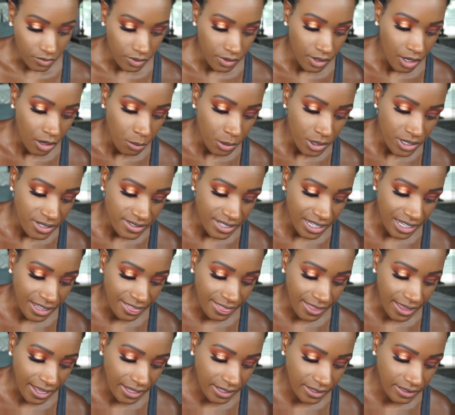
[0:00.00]
Now I'm going to take
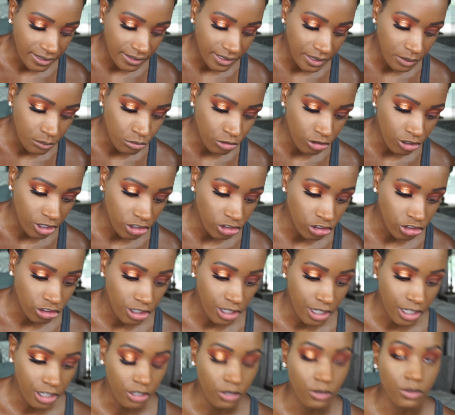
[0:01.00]
that clean brush that
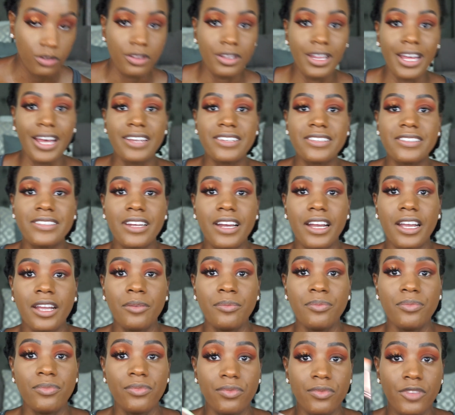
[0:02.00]
I used last
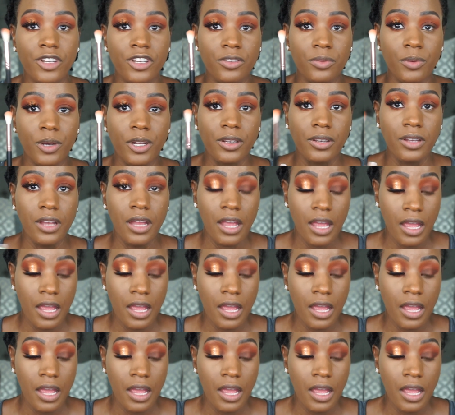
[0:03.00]
time, this one,